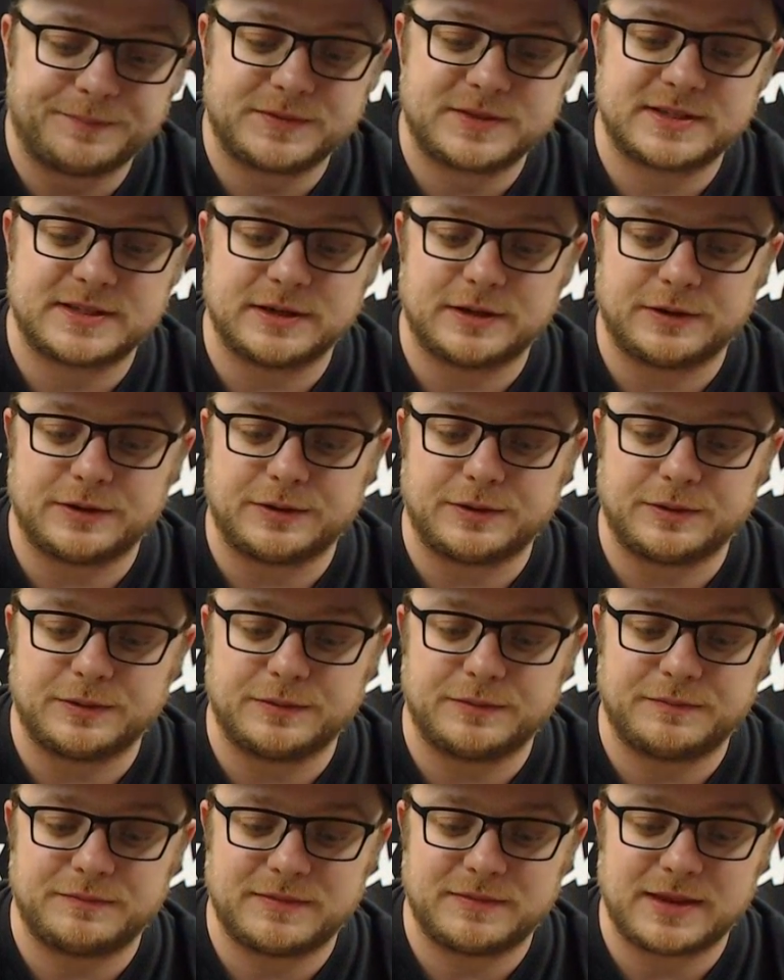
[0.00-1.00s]
So
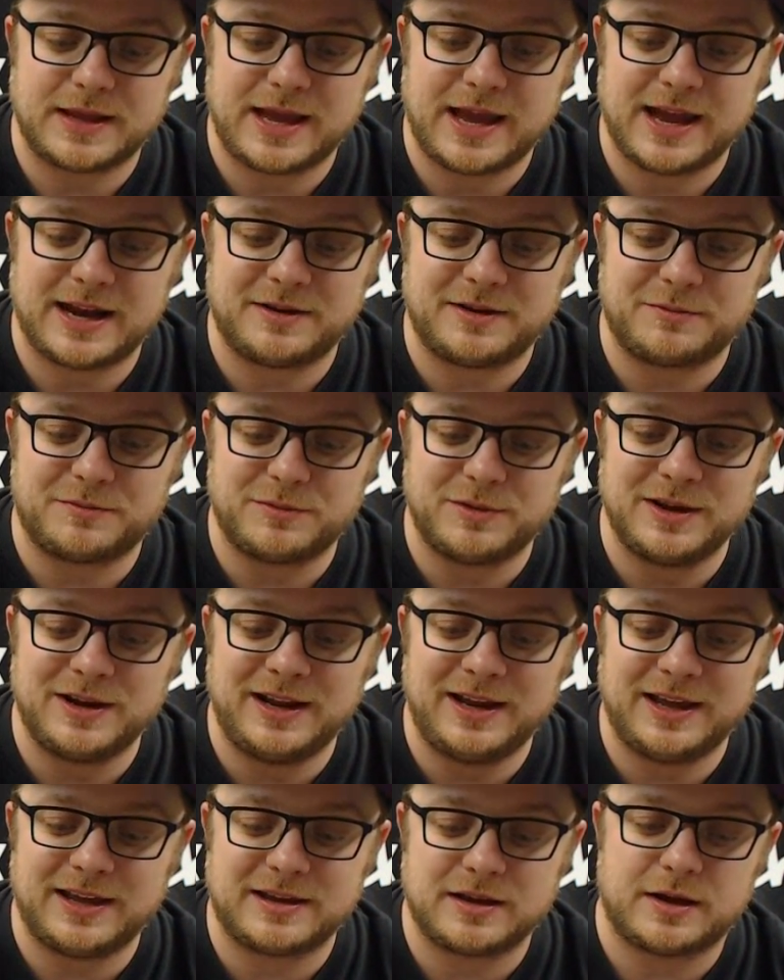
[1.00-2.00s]
it
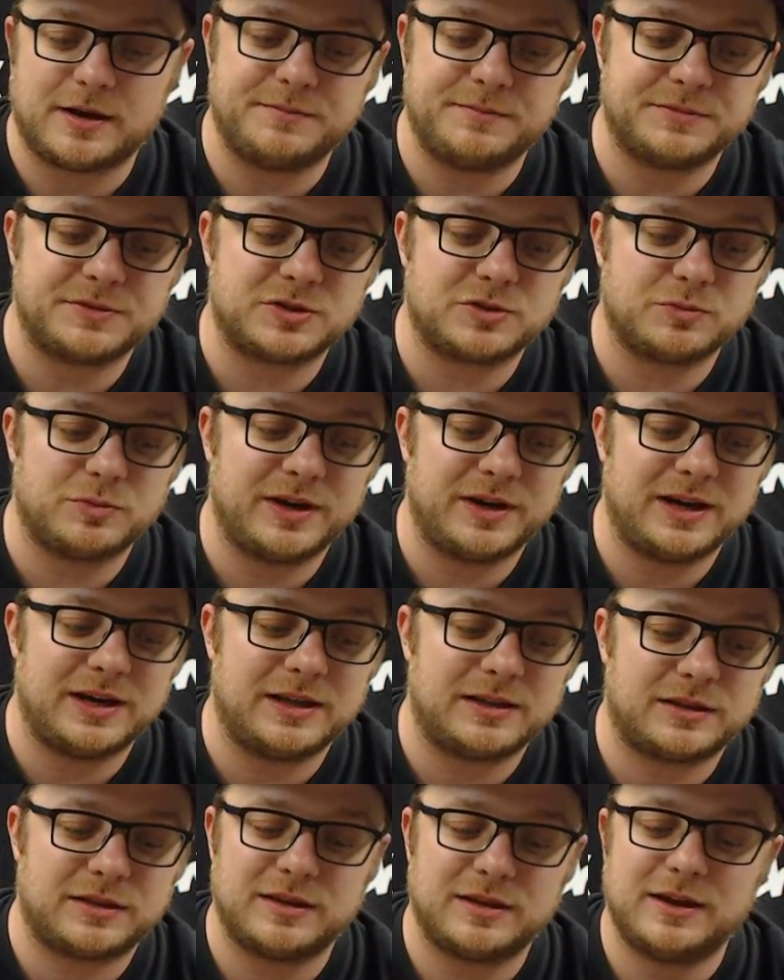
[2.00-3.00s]
really comes
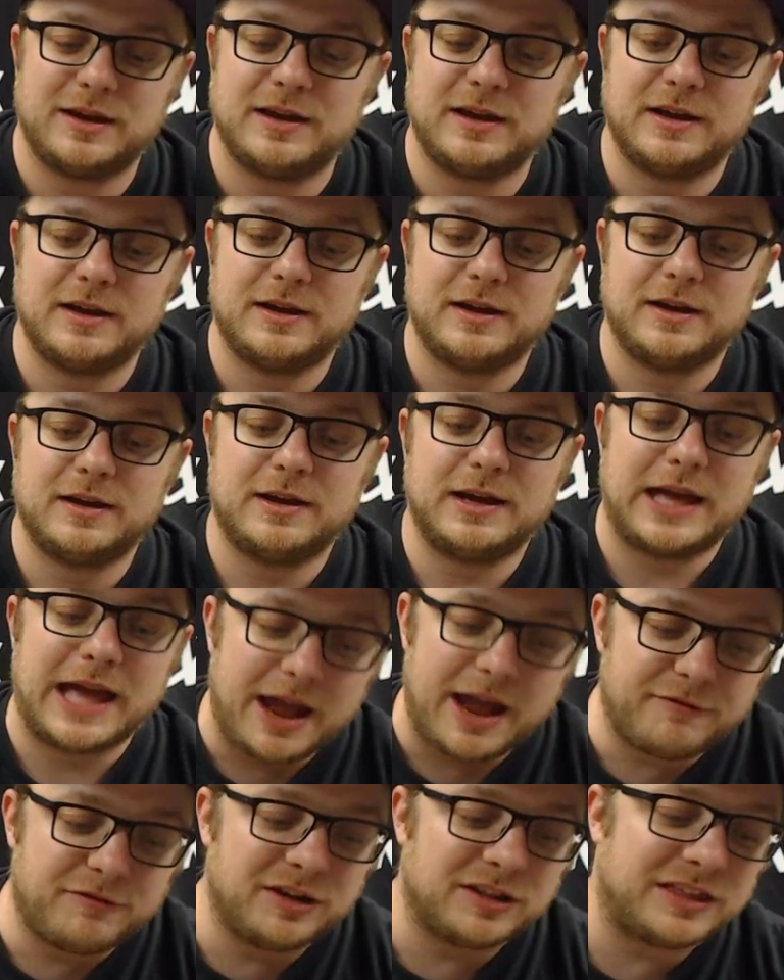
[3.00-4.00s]
with
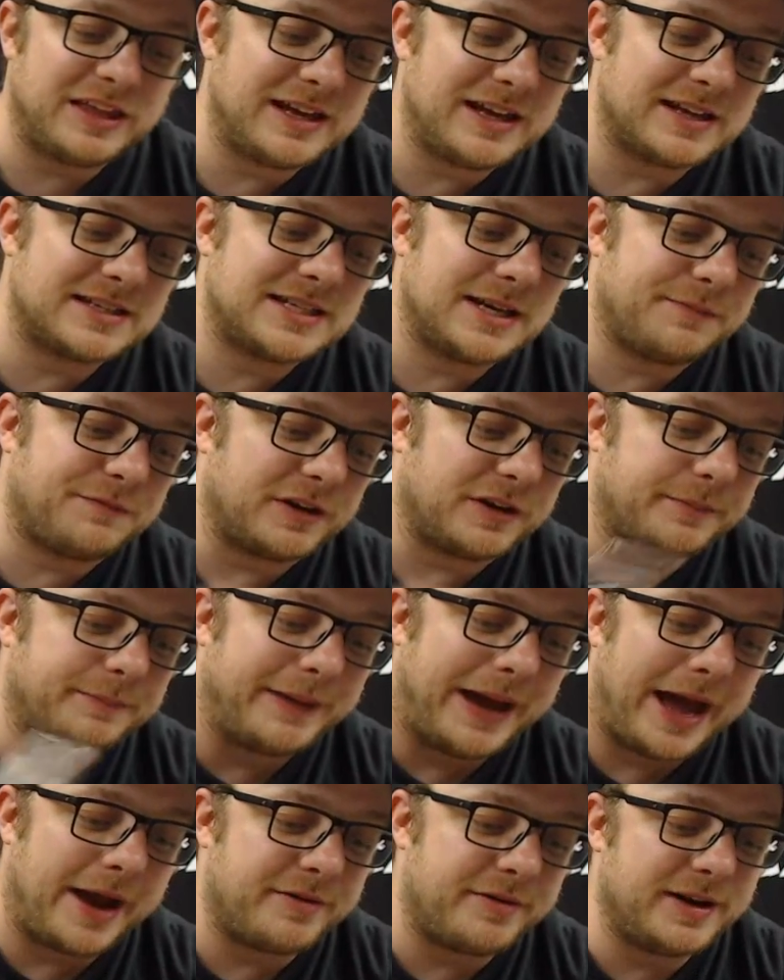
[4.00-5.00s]
everything except for the
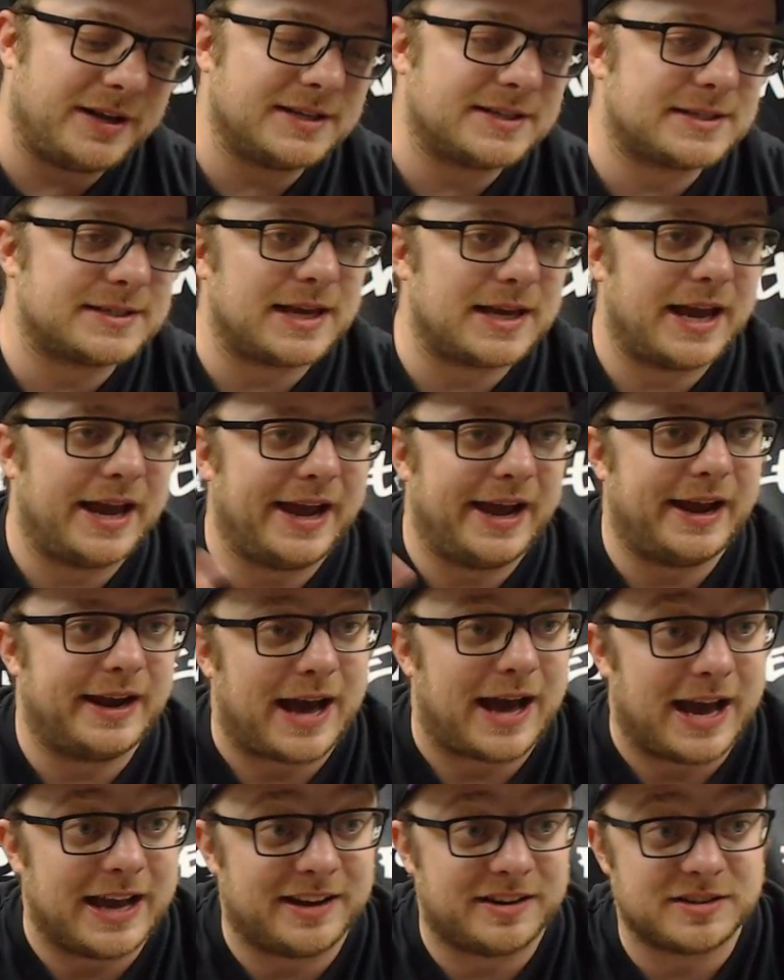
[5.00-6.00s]
batteries, and
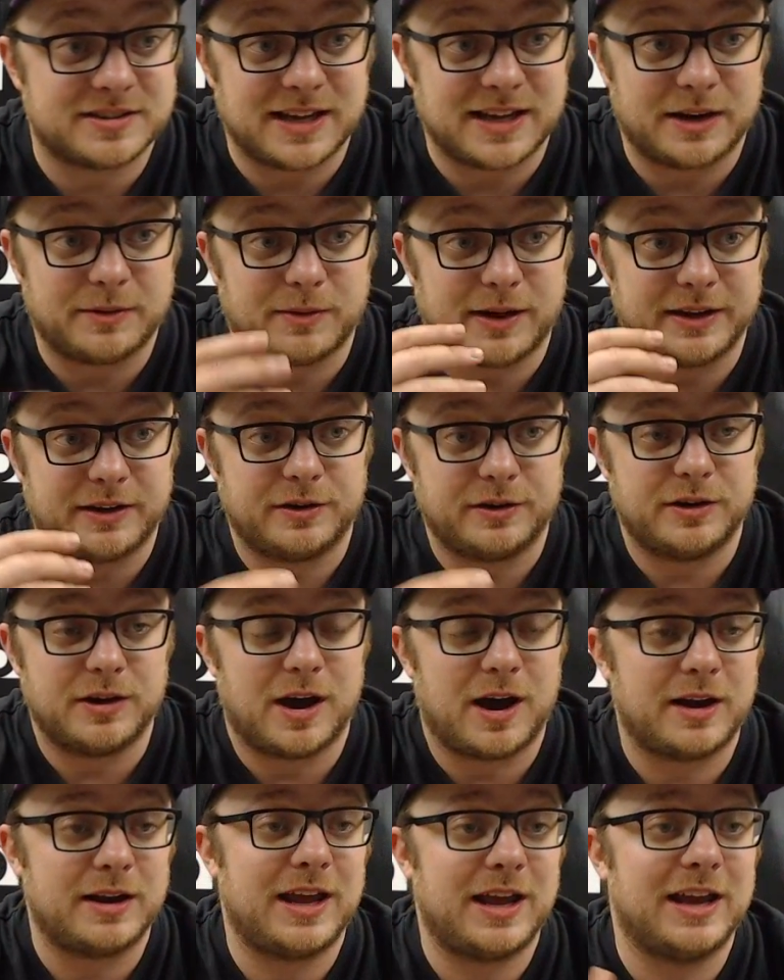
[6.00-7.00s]
I understand why they're
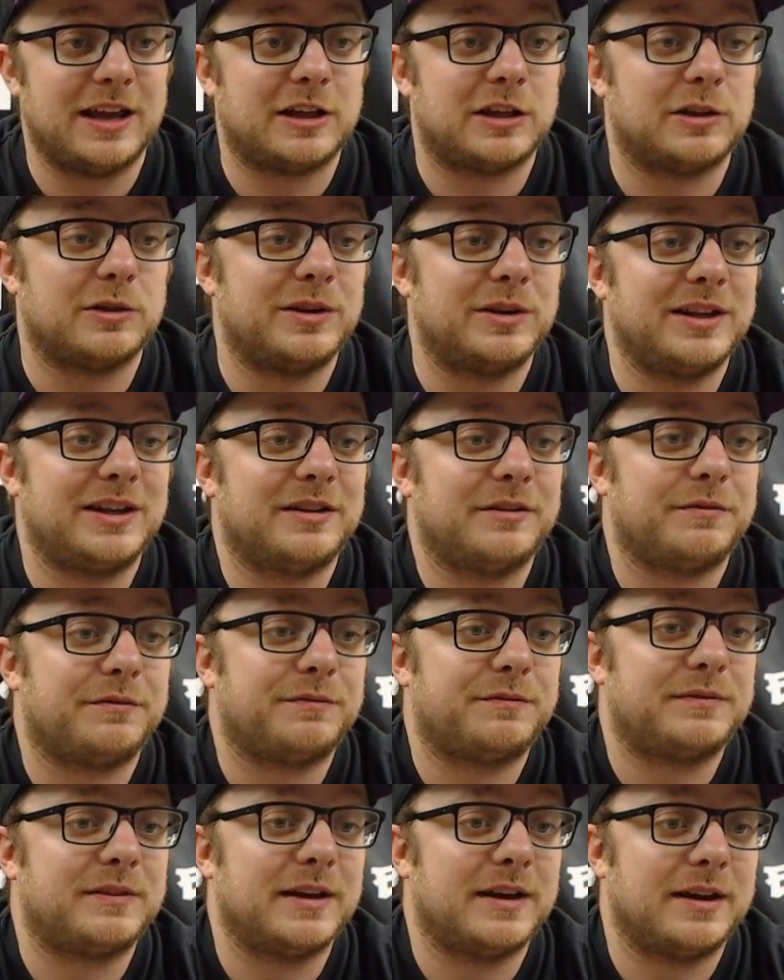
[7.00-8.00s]
not including
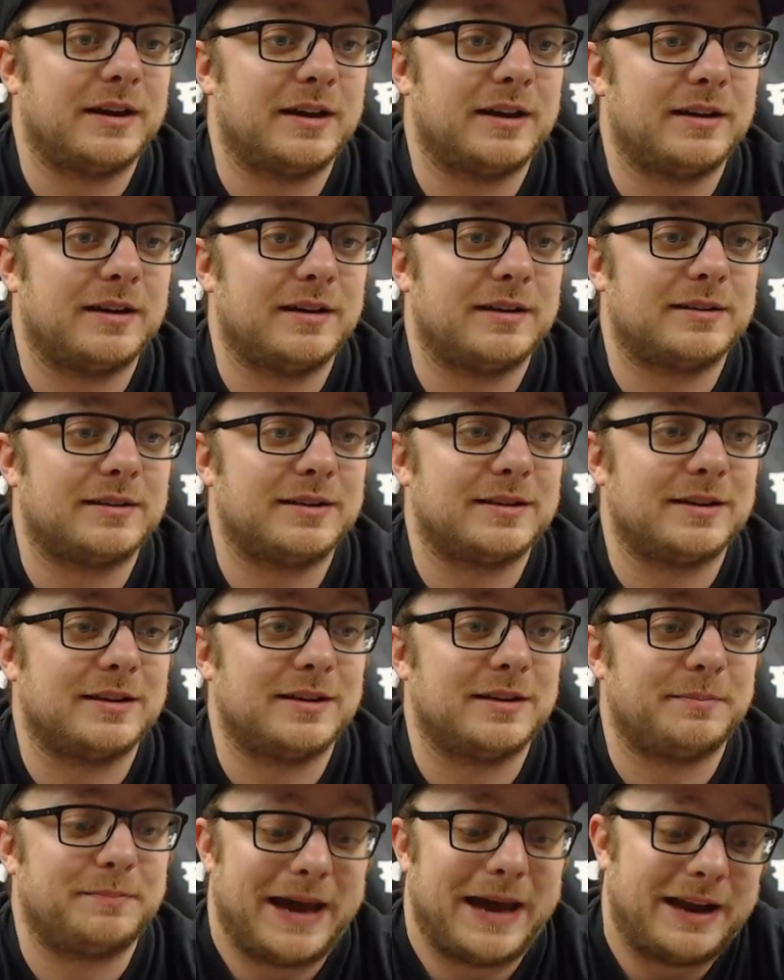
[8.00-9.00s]

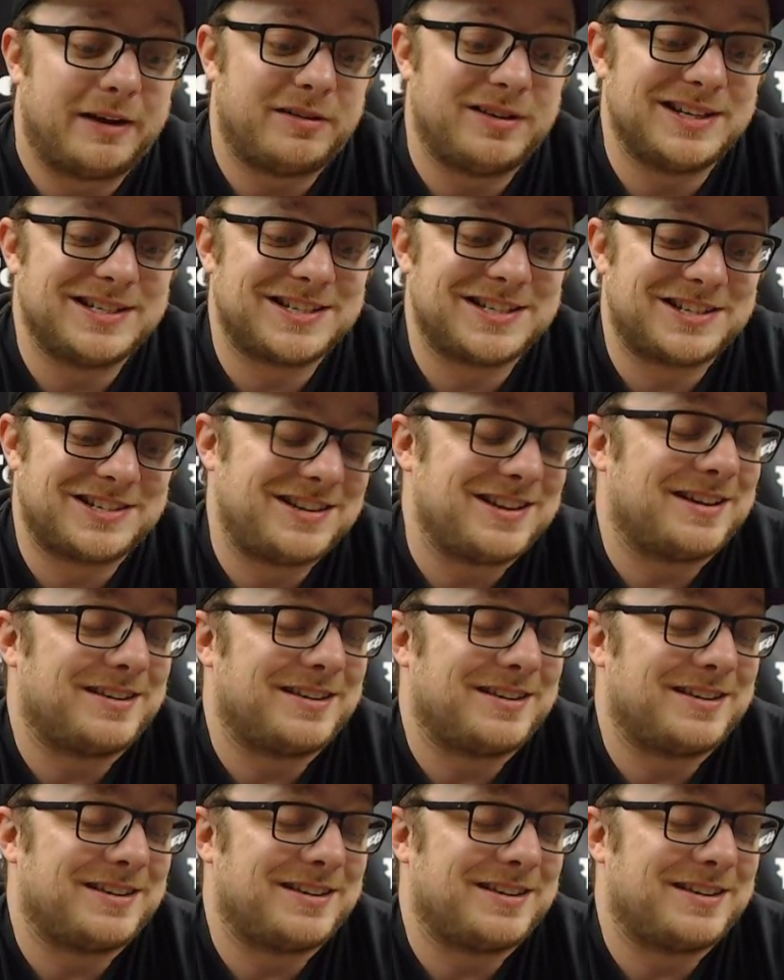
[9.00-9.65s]
the batteries